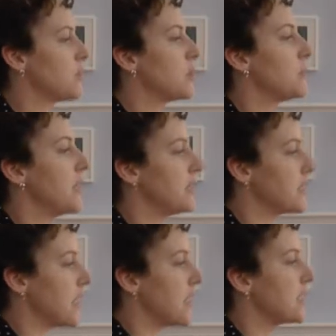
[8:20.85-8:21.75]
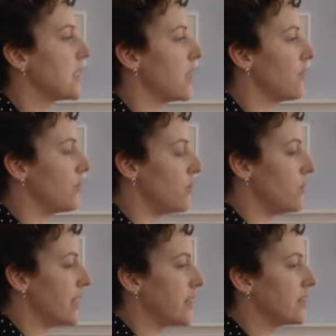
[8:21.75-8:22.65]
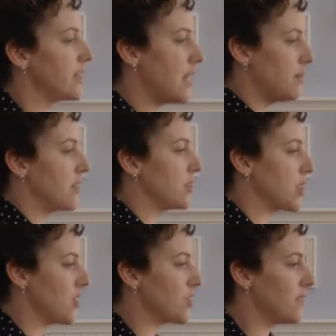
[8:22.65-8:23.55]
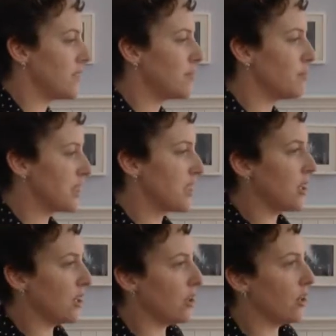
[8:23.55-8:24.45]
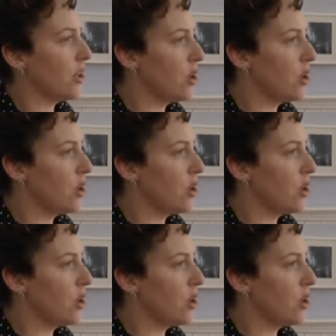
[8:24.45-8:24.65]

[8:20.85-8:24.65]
which means that in a few years they'll be in charge of this particular